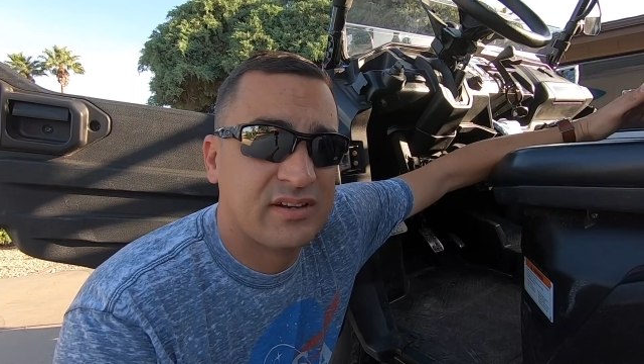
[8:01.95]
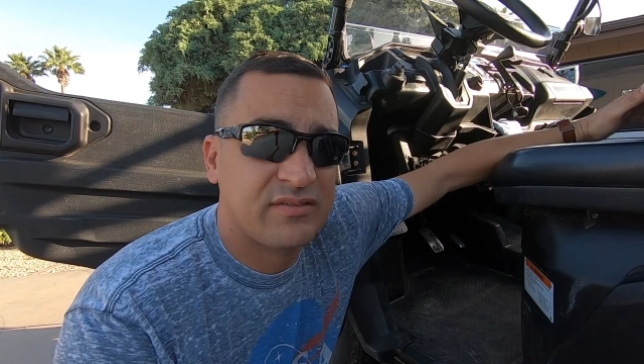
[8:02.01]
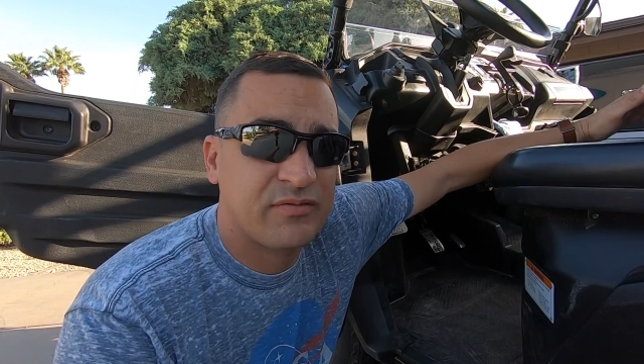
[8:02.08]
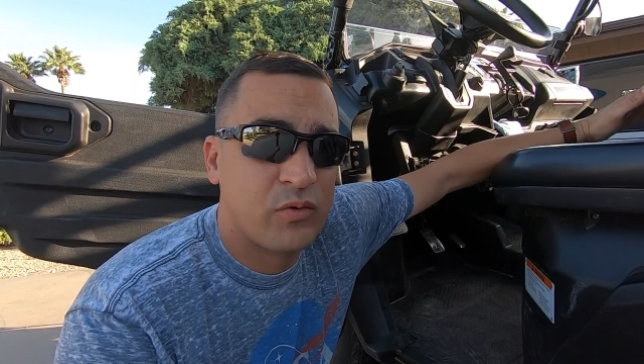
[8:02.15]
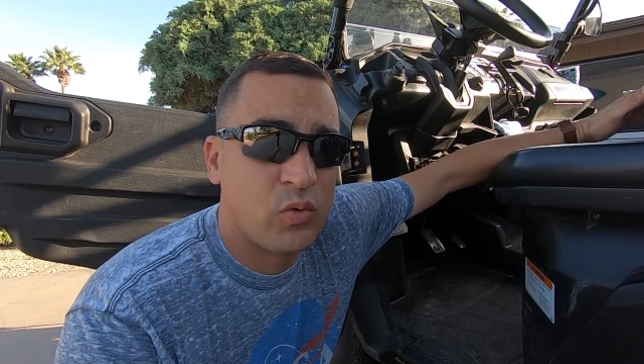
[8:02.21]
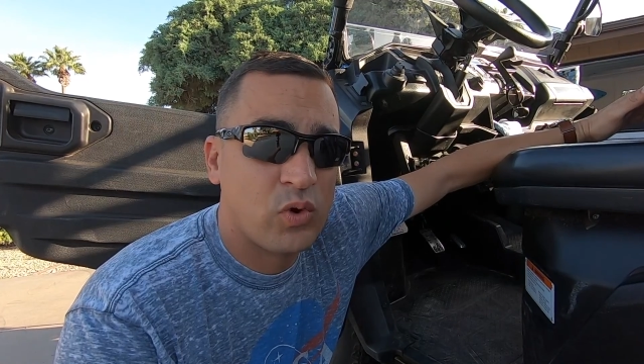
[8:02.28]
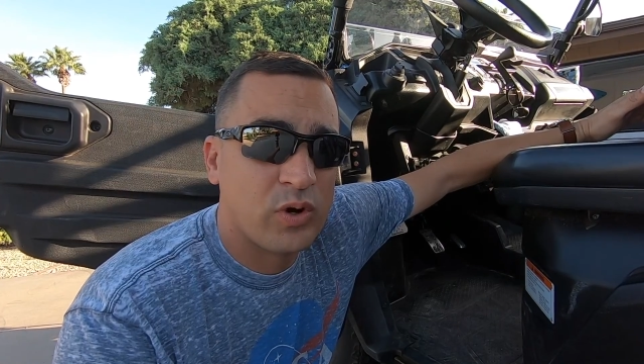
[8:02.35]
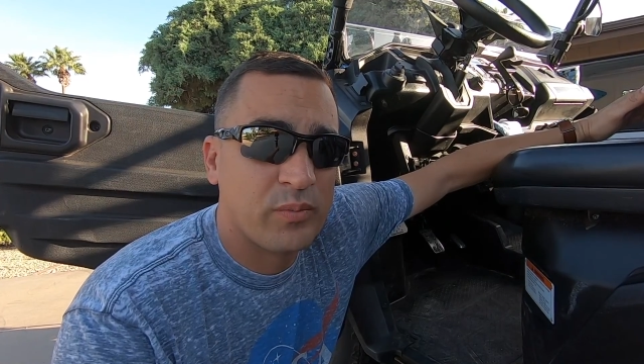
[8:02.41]

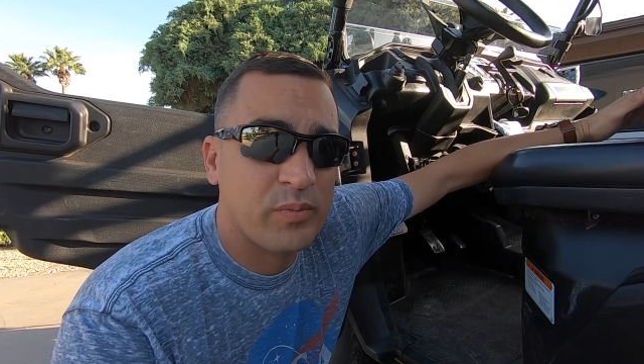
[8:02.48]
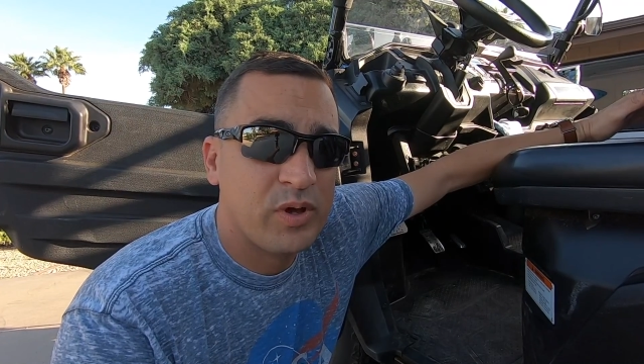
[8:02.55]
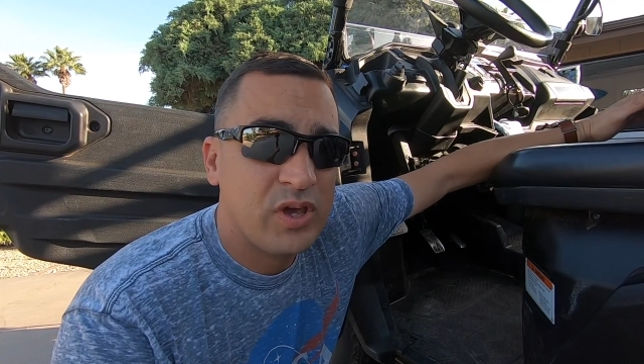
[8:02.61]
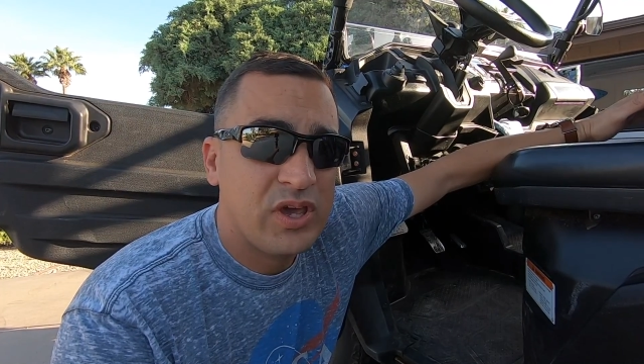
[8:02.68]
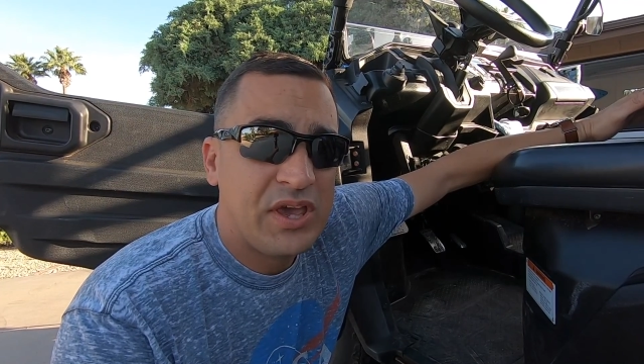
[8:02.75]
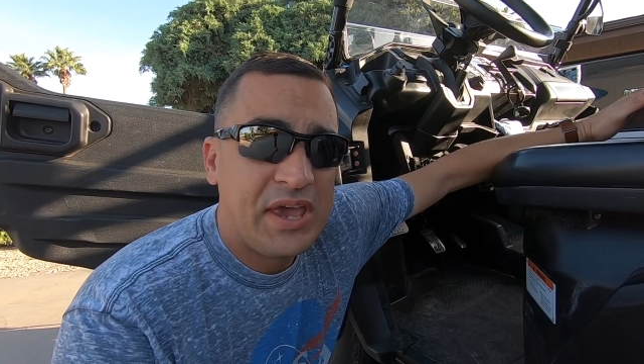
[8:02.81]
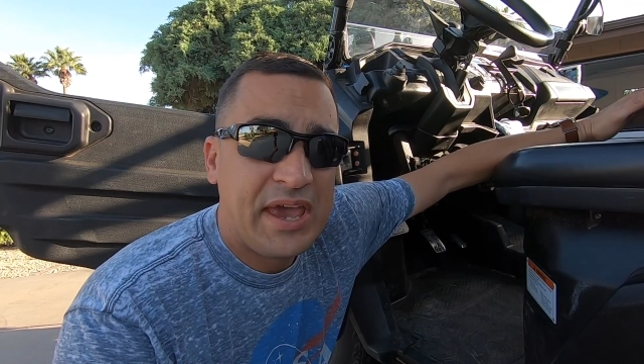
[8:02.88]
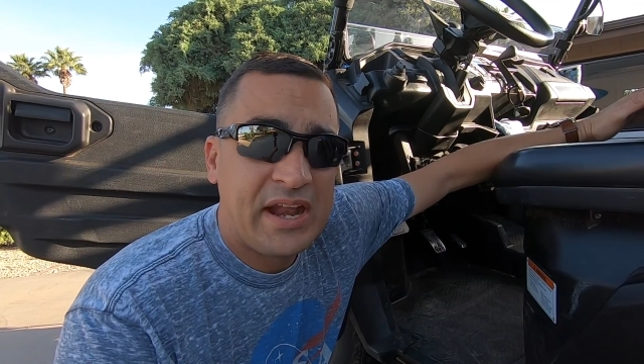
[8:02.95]
forum,
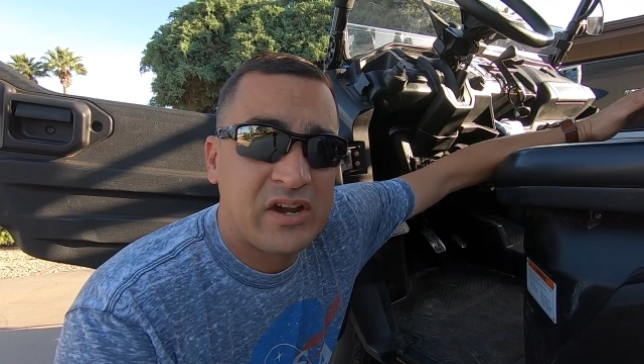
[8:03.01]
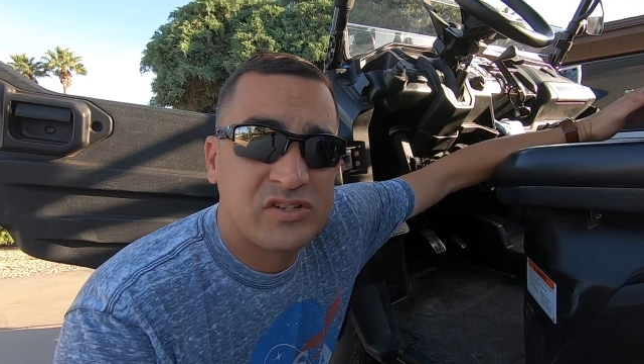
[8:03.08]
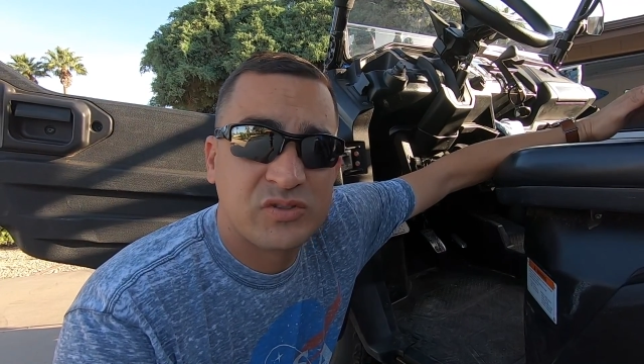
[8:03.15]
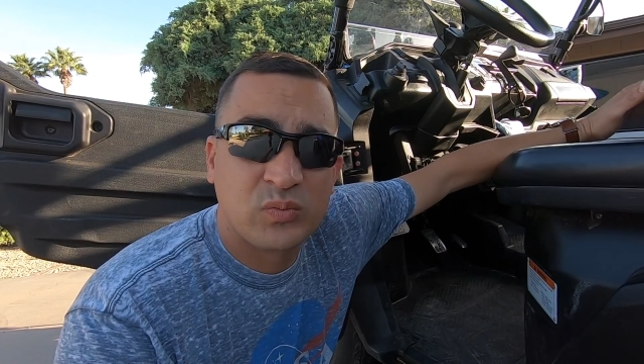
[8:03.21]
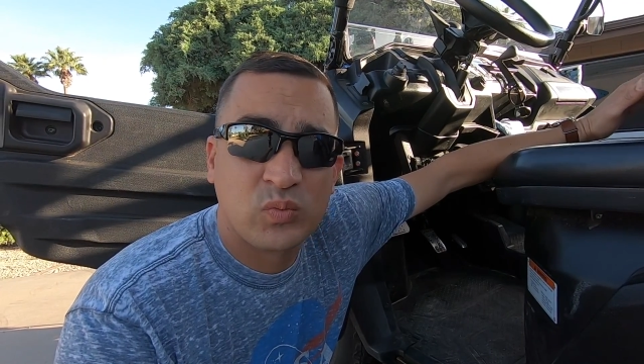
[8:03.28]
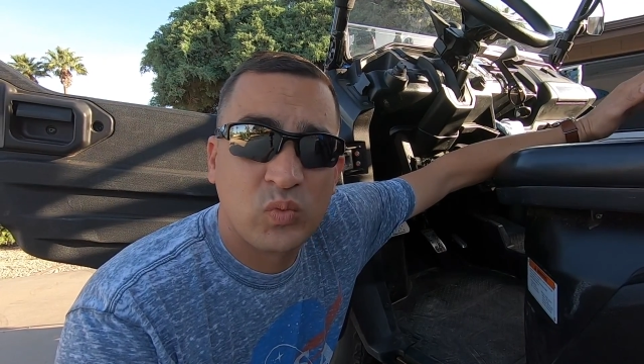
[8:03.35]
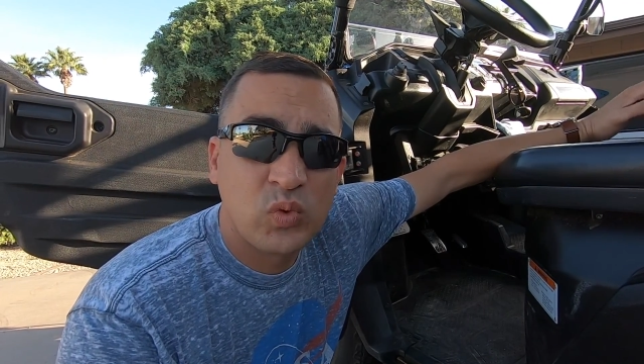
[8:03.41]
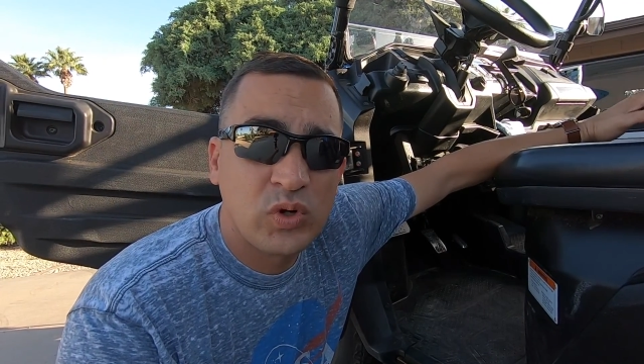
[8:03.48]
and there's some